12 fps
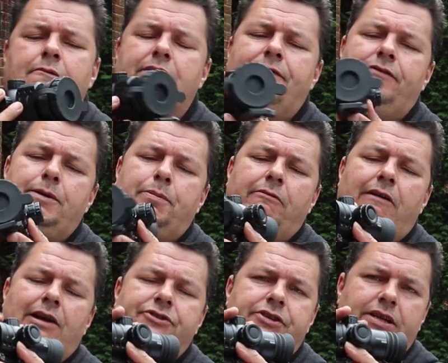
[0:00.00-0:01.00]
We flip
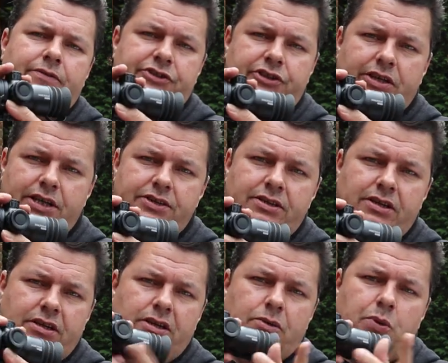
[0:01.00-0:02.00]
around to the other side,
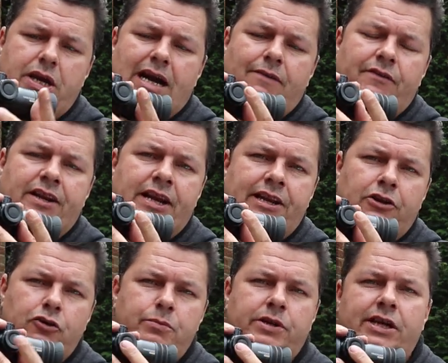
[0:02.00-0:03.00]
we have an
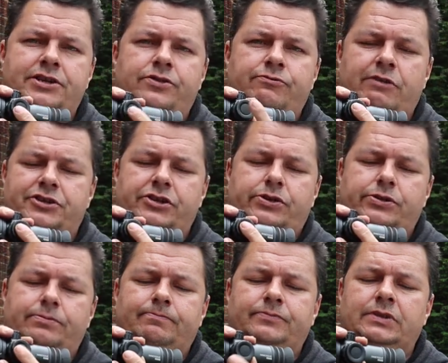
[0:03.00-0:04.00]
illuminated
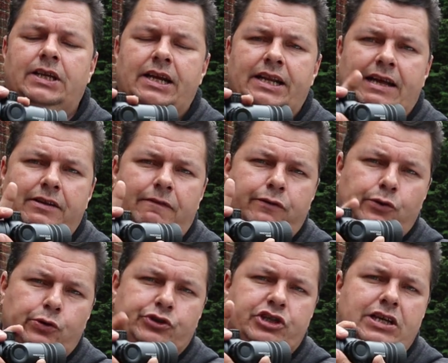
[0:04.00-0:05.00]
reticle. Now the
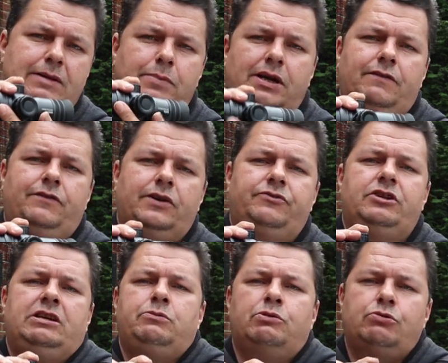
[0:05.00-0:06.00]

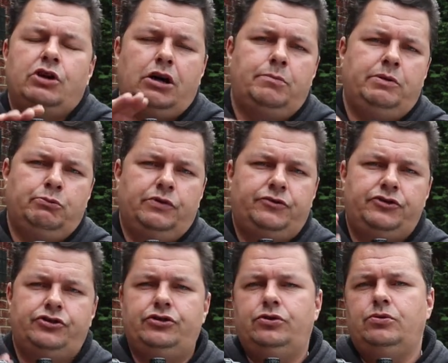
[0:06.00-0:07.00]
14x50 will come with
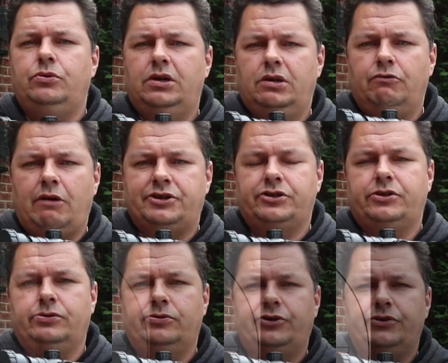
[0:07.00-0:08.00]
two
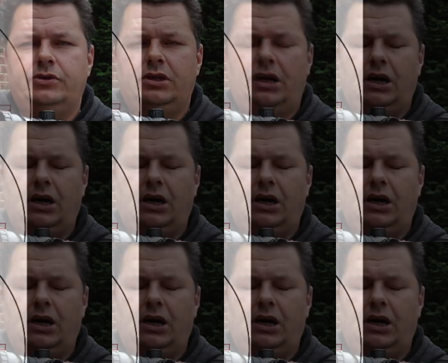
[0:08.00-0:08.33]
reticles.